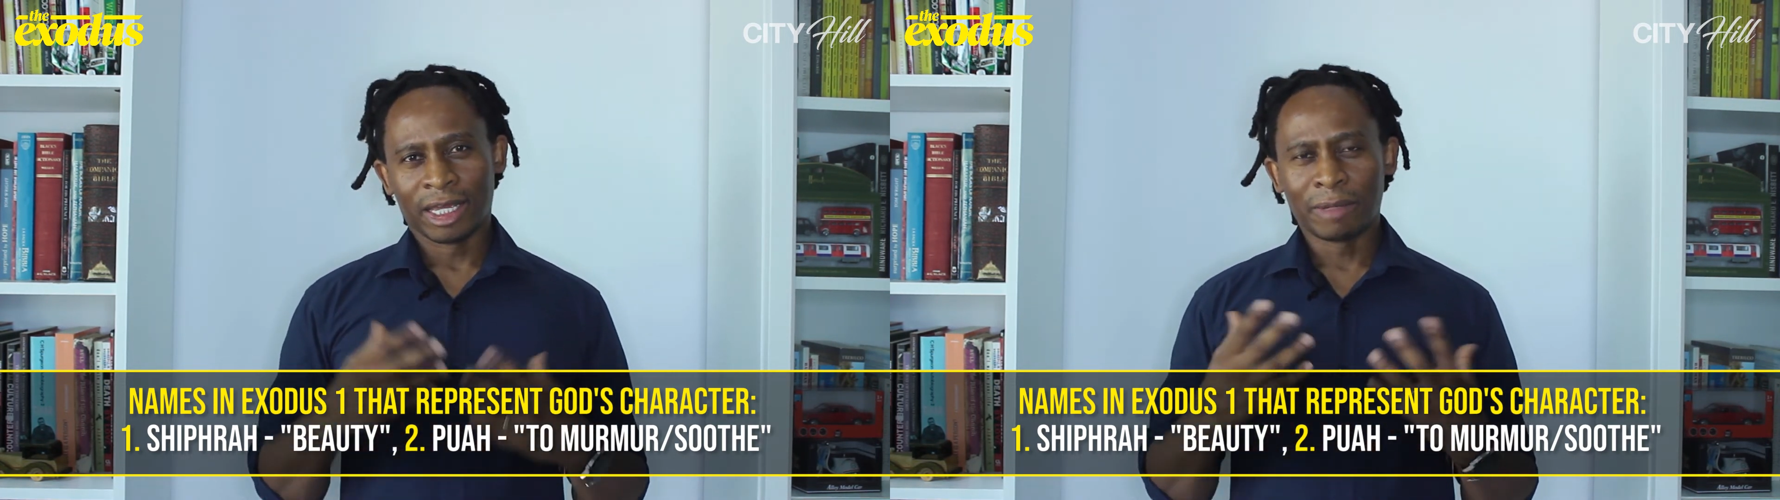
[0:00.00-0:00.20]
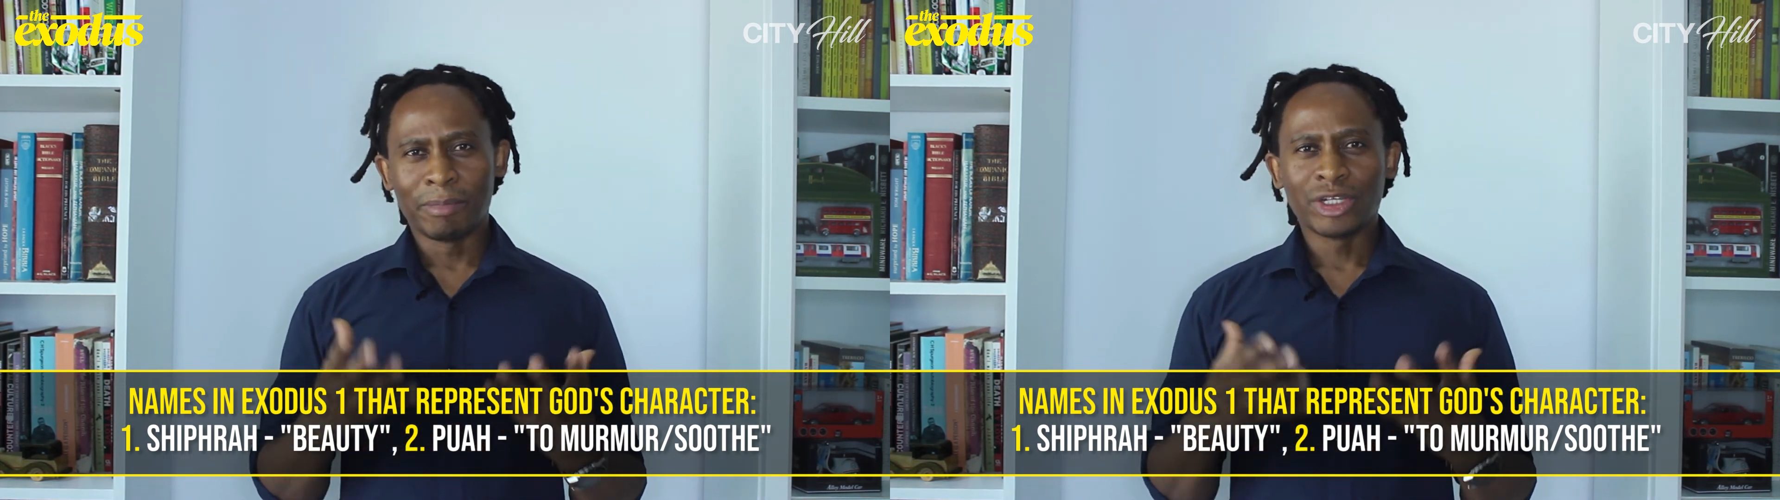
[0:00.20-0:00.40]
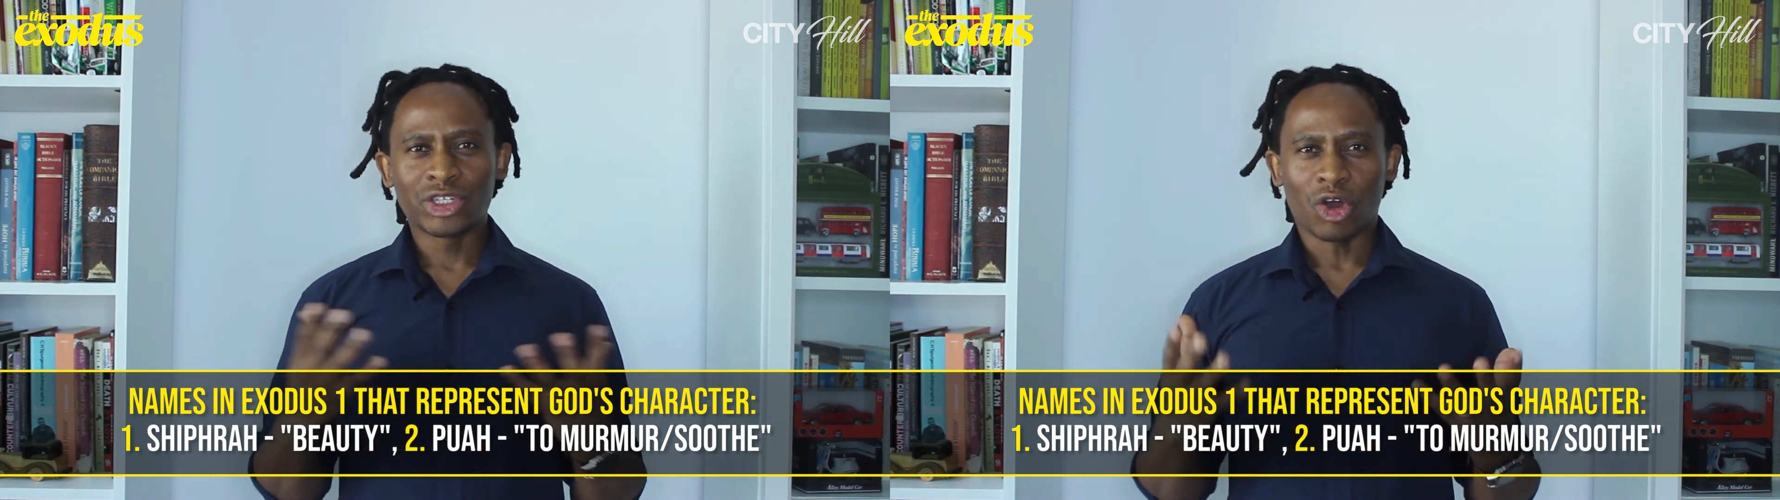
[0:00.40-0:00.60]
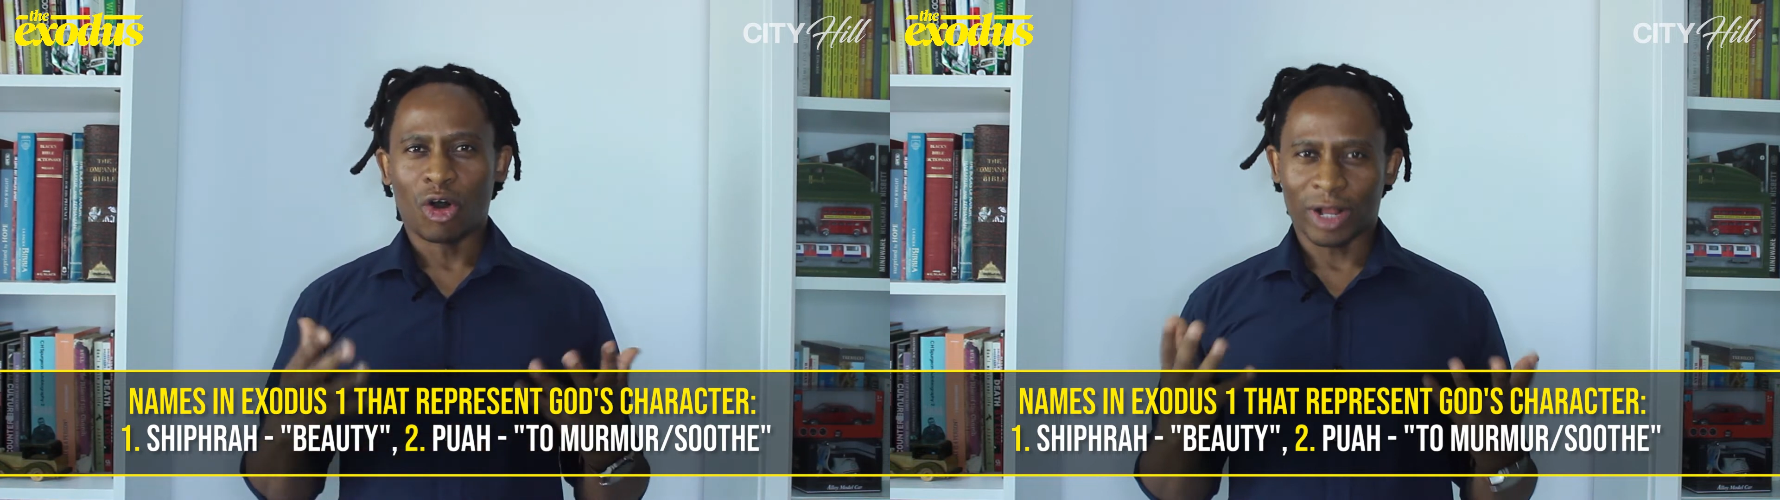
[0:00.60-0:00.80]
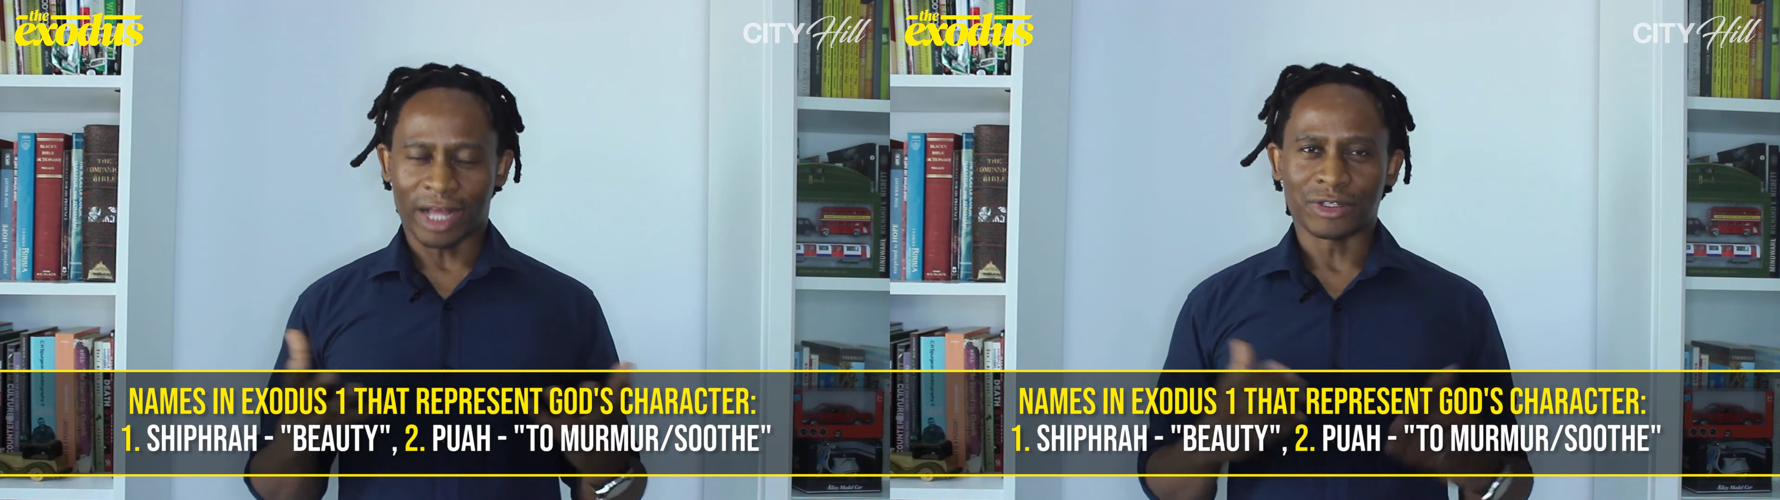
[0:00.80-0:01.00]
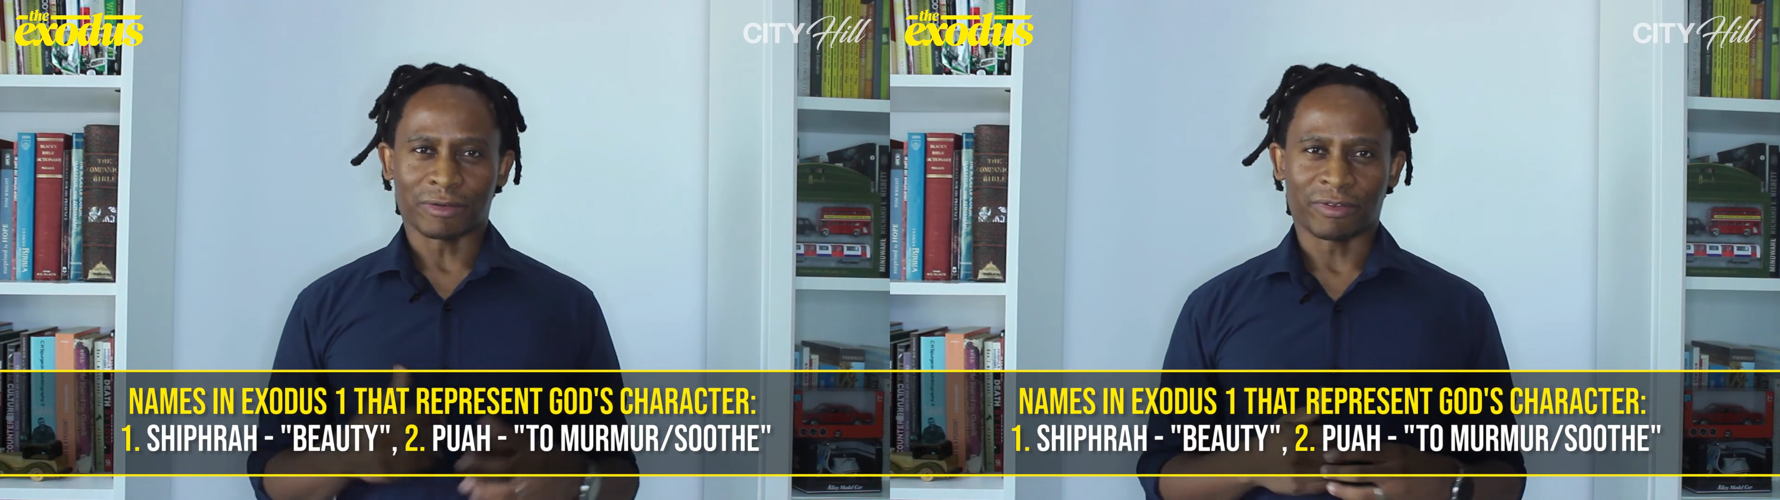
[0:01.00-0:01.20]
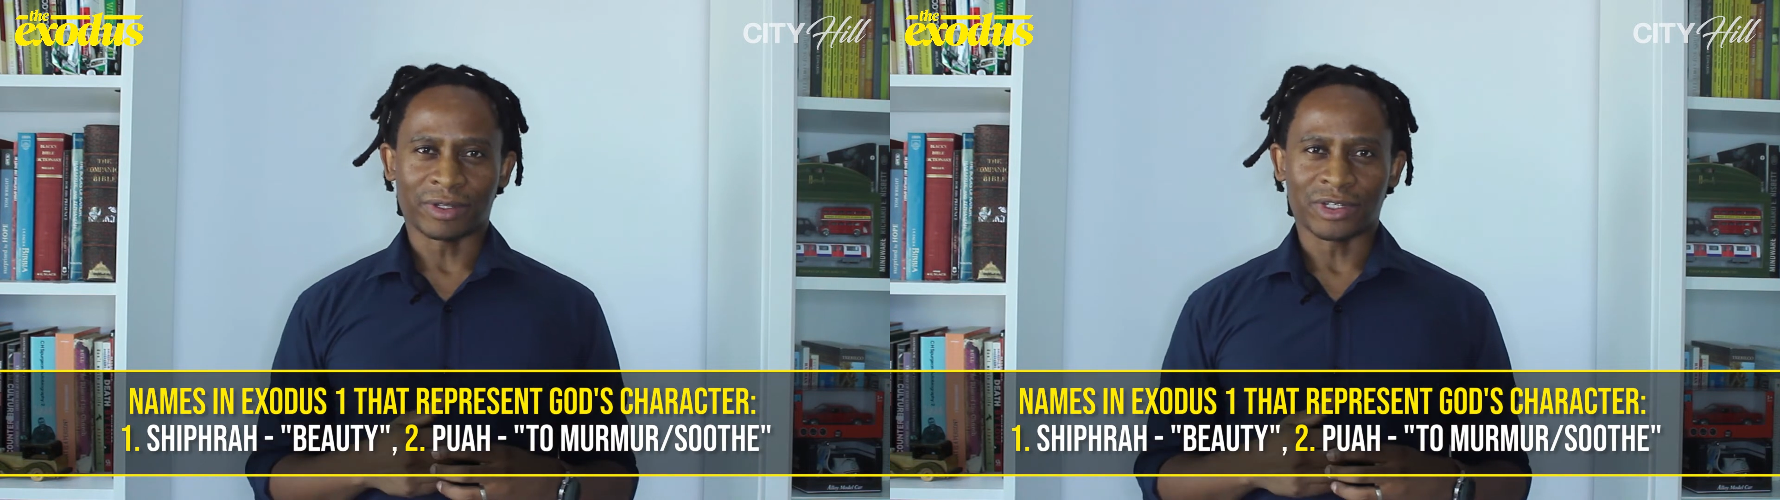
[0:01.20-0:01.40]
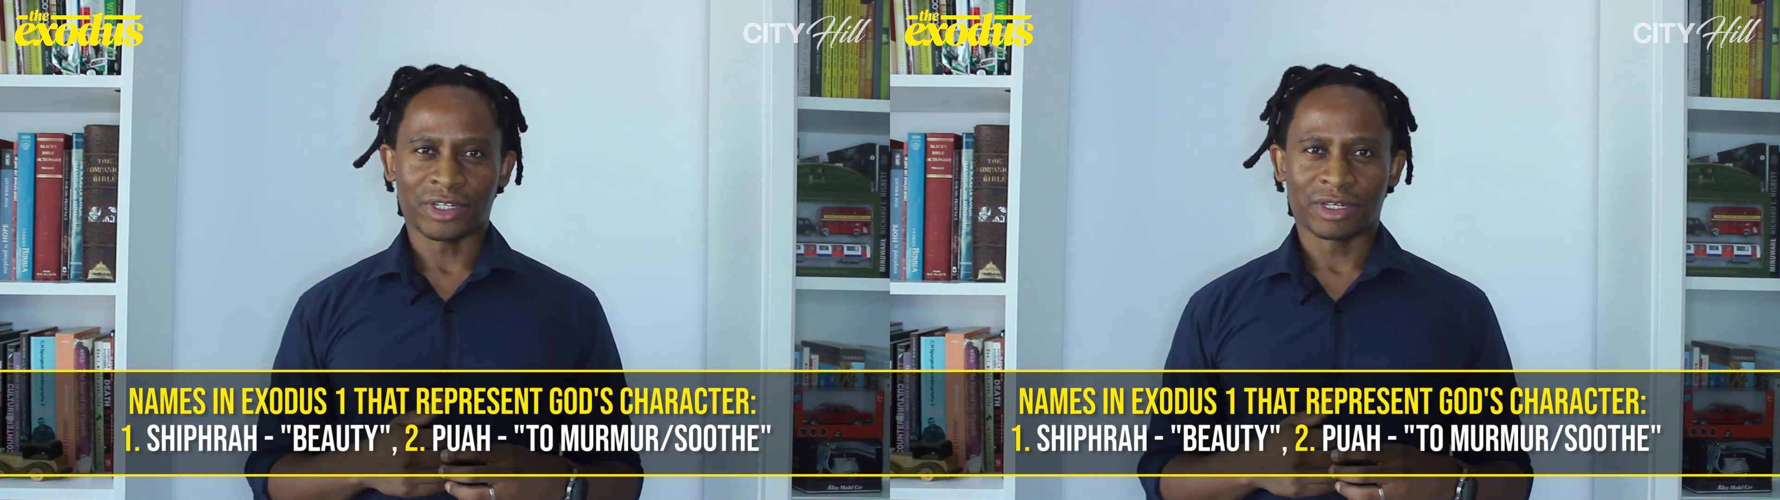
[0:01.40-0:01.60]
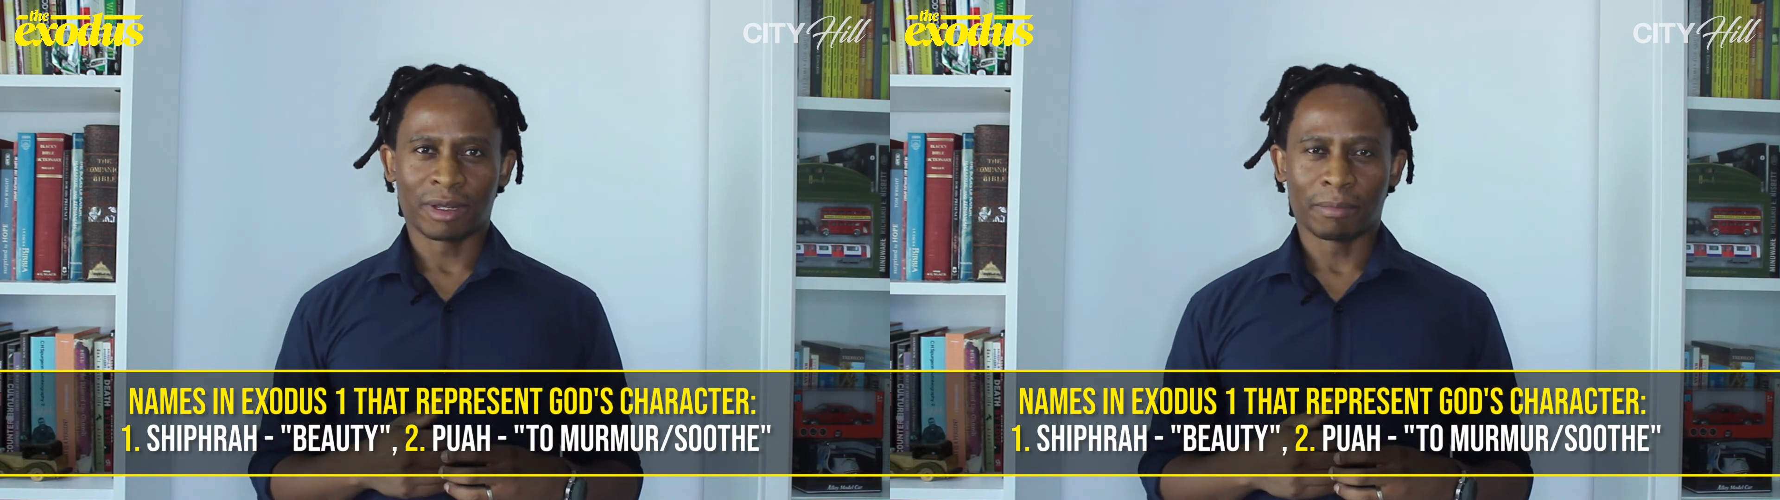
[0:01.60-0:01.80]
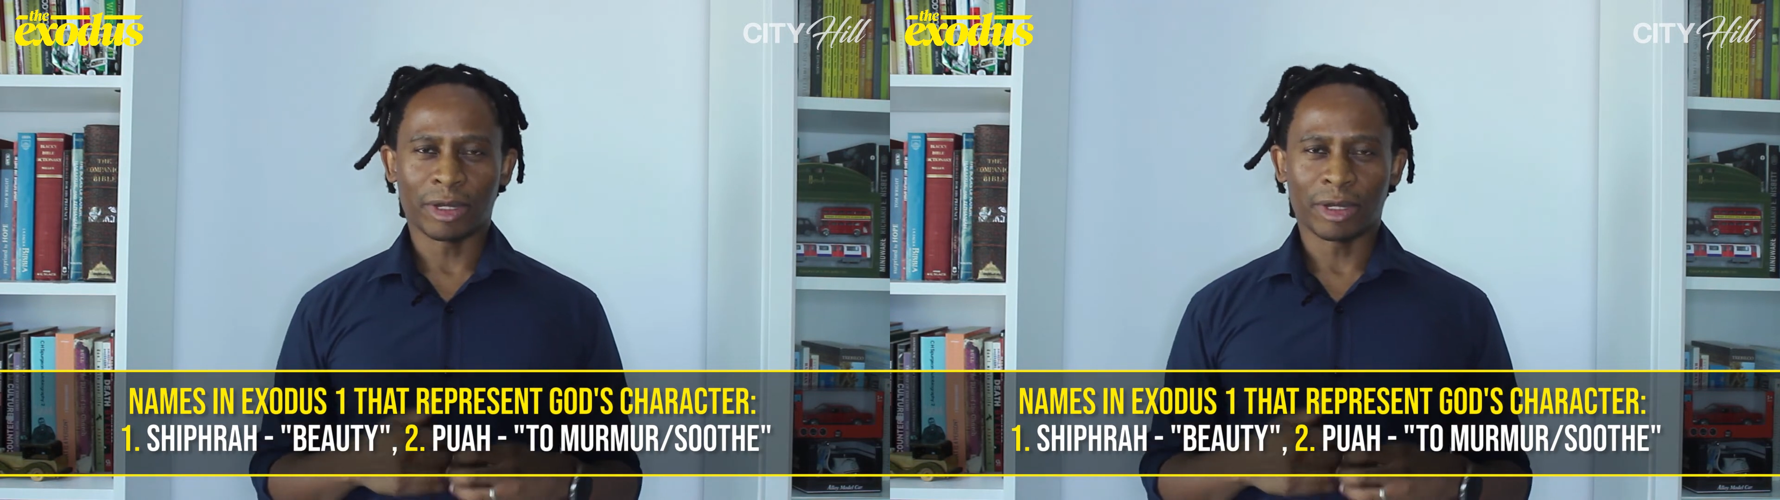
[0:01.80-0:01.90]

It means all kinds of things,